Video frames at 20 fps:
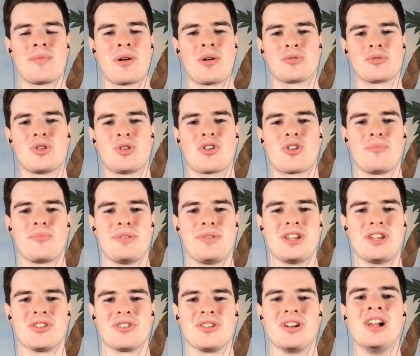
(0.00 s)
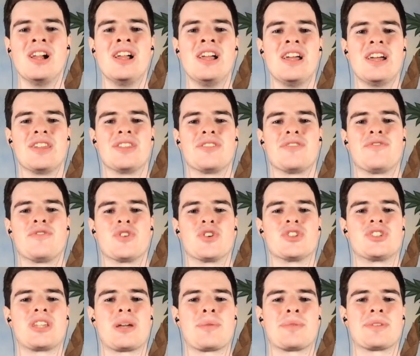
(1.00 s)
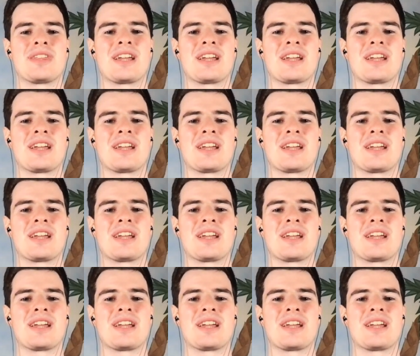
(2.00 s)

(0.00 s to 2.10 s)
We'll talk with Peter in the first segment.